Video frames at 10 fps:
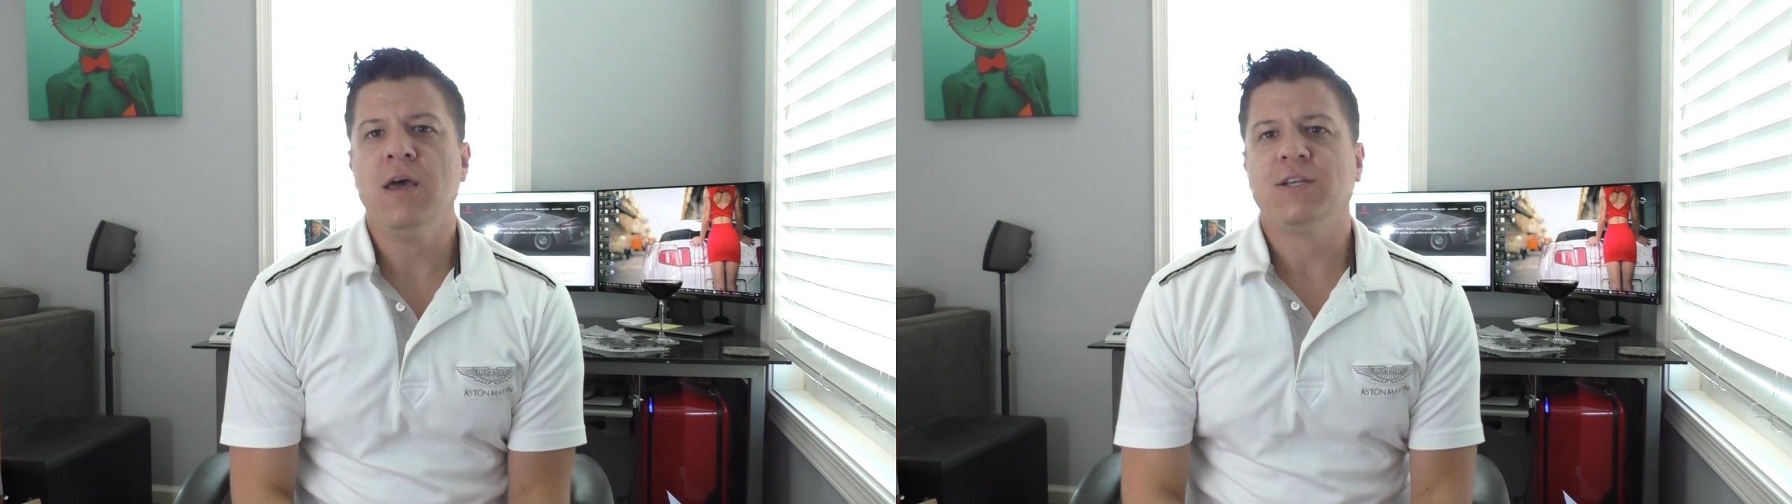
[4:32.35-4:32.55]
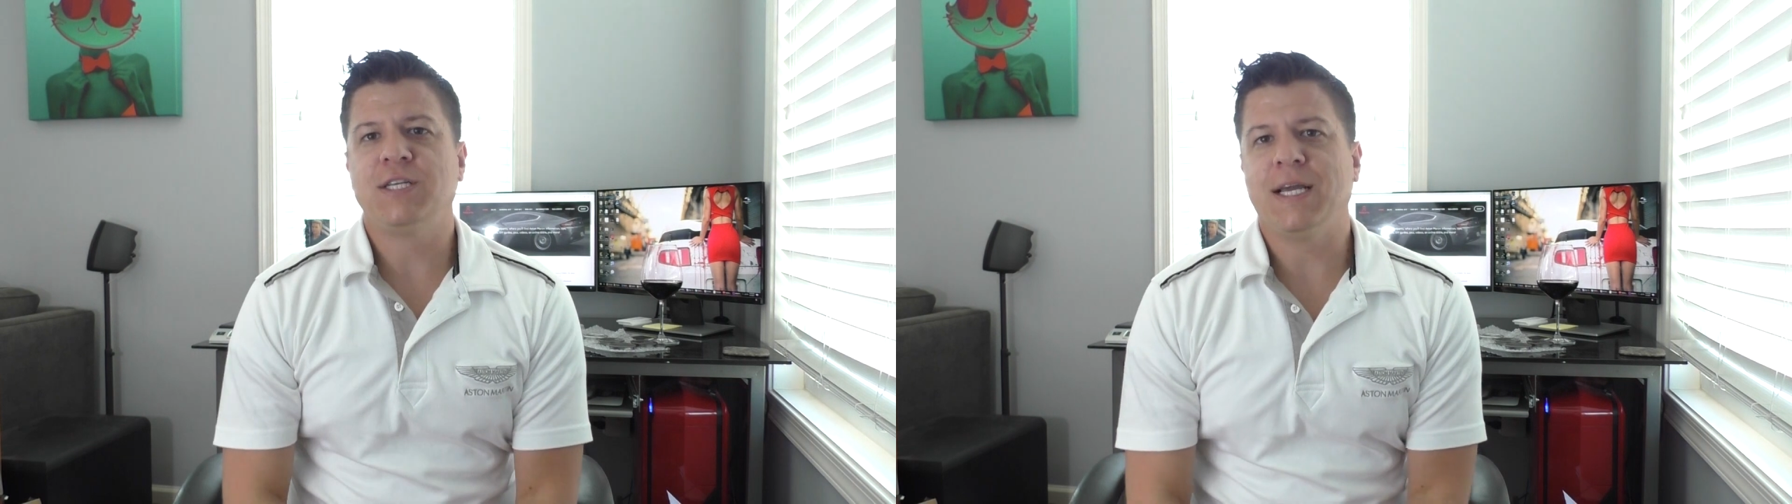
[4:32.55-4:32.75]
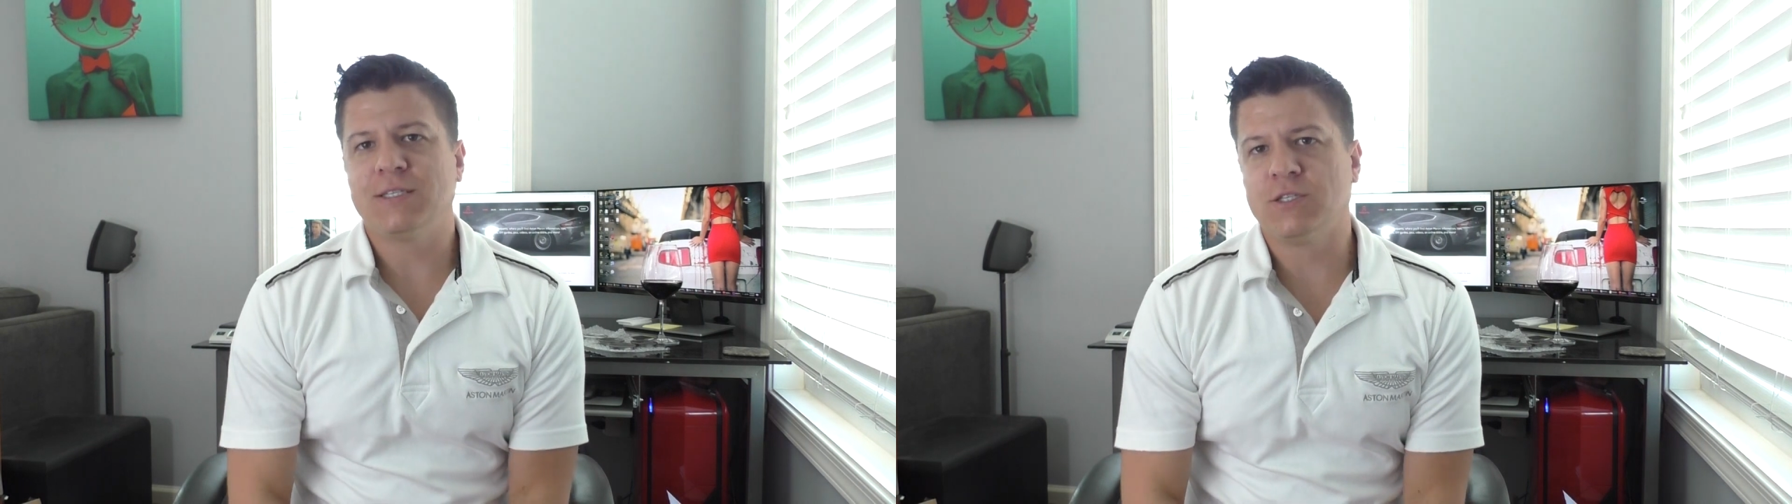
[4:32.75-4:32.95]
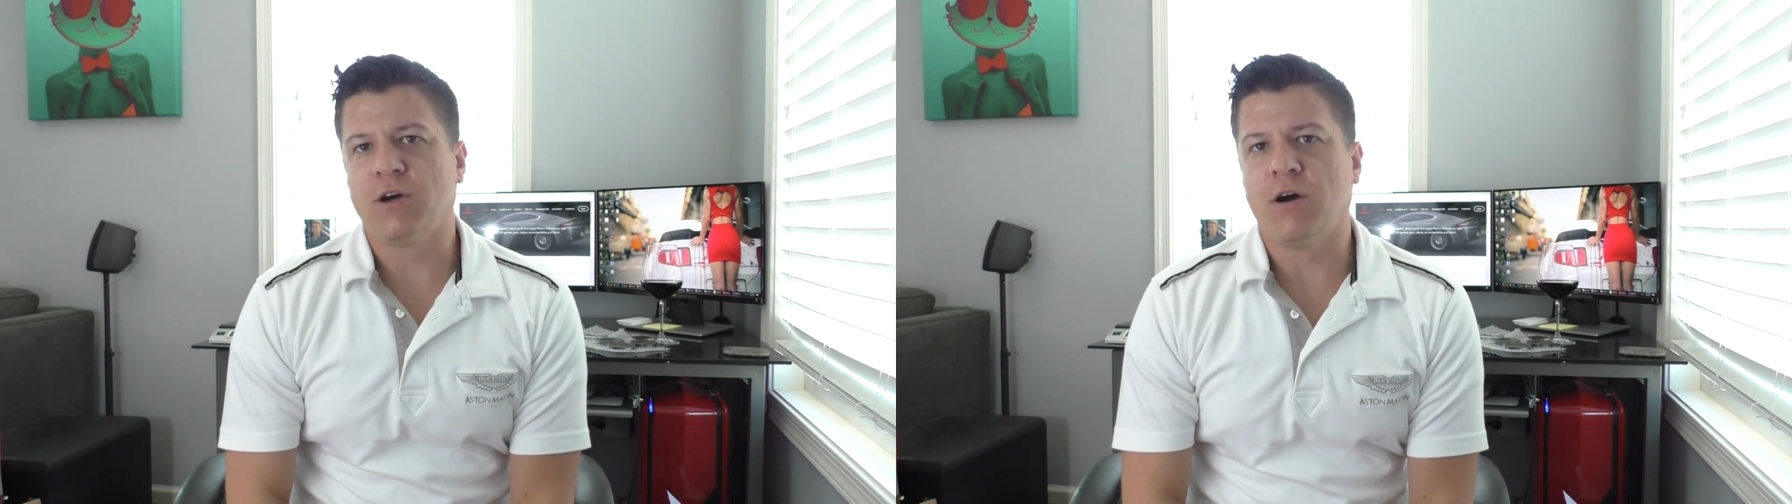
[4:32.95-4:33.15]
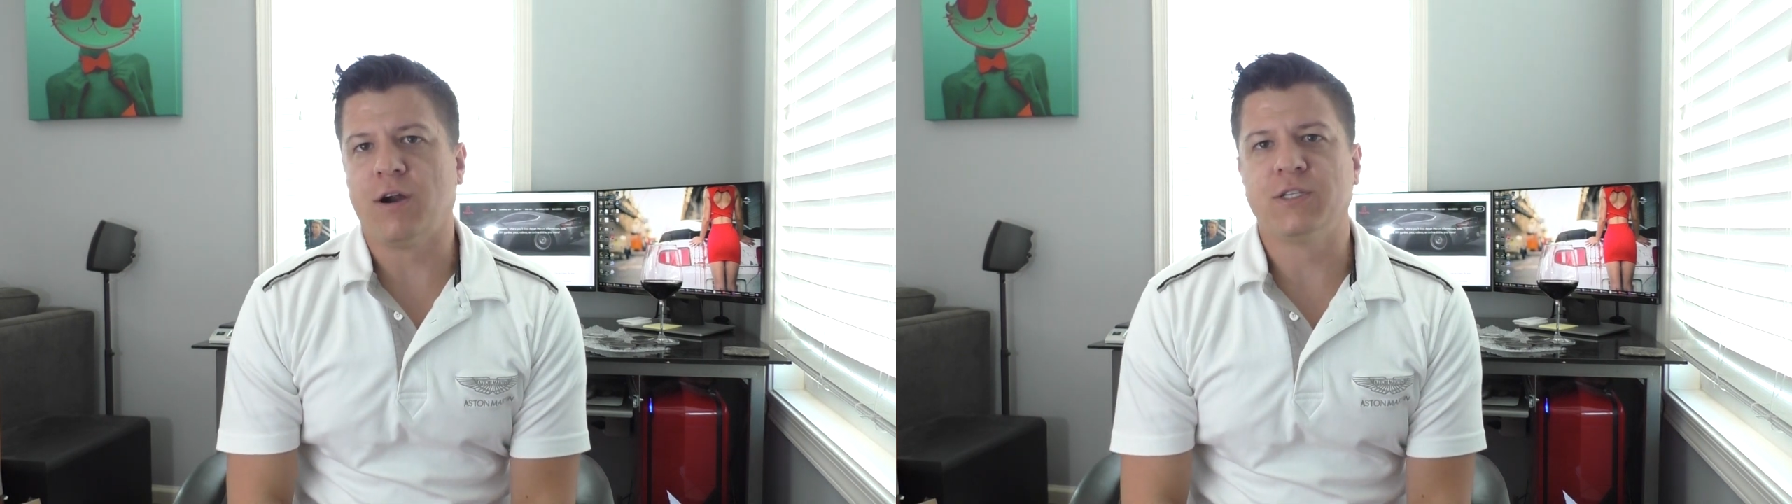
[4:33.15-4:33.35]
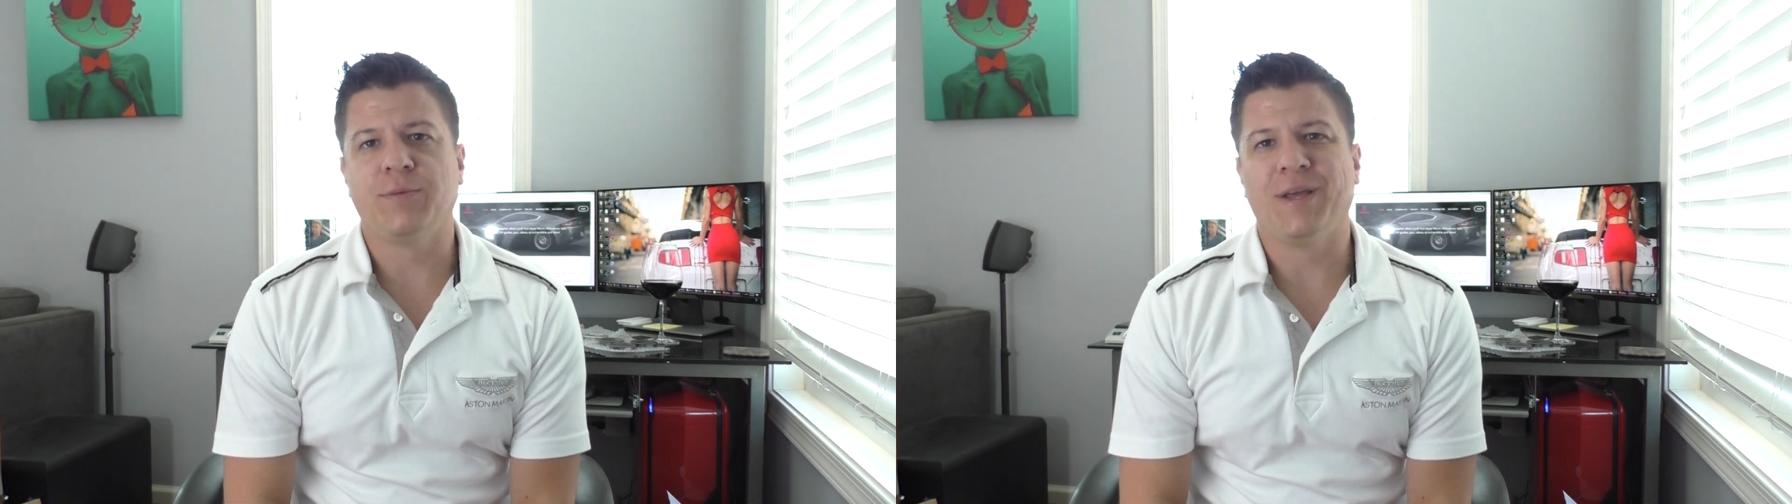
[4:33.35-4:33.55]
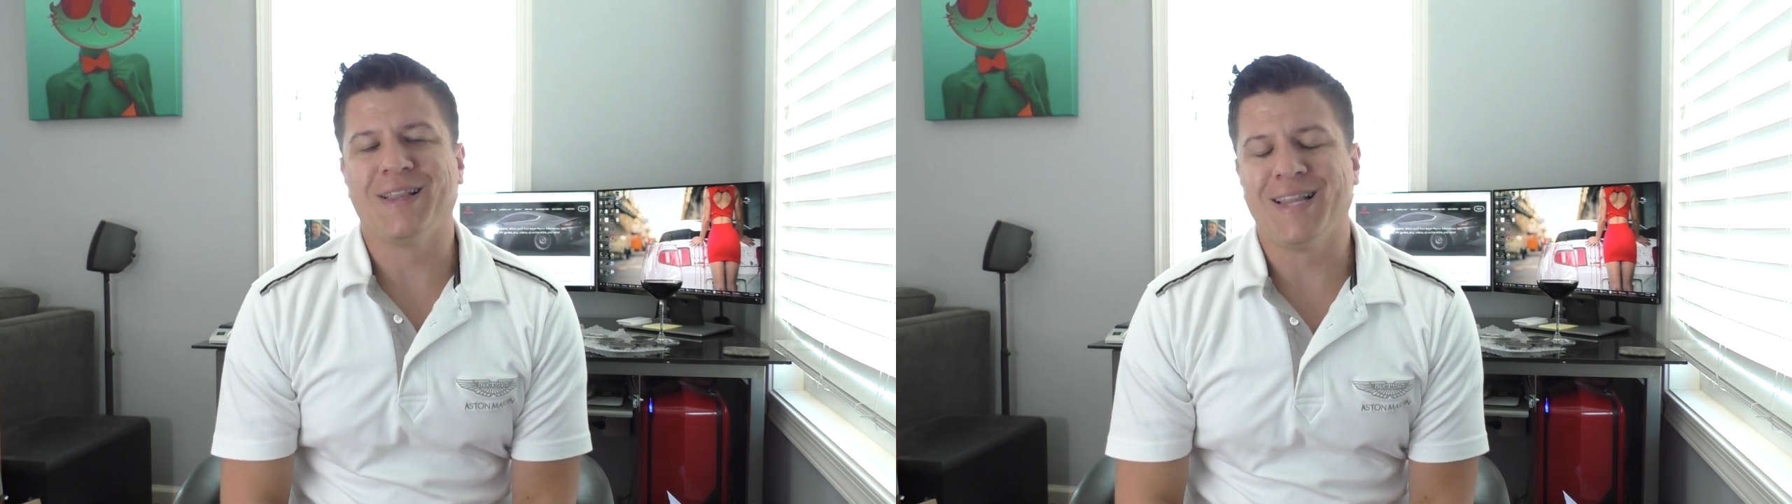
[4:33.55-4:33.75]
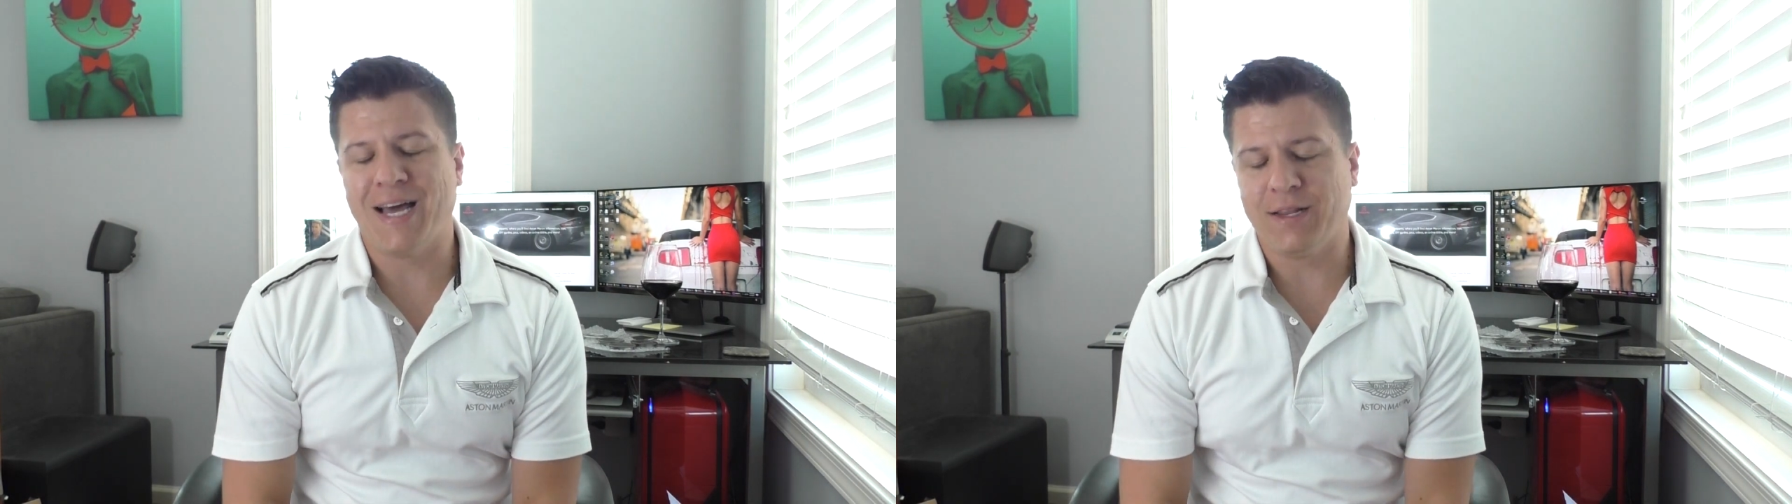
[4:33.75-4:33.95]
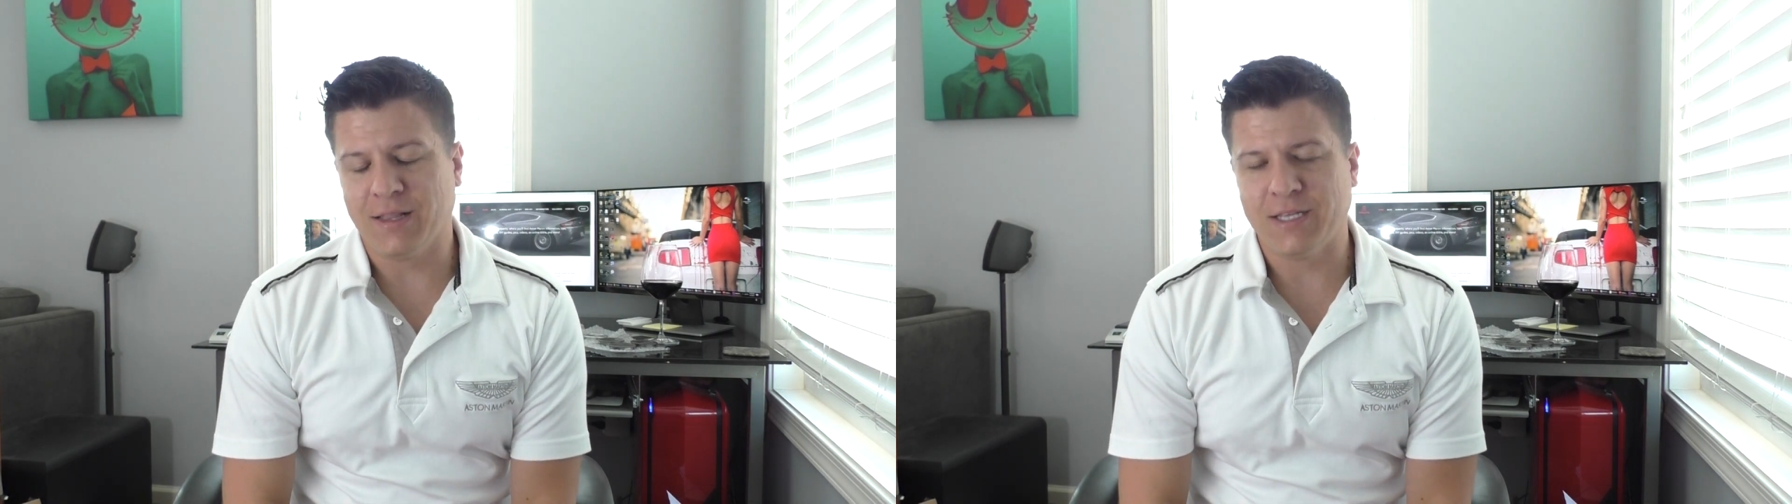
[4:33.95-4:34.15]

Chances are it's going to be a lot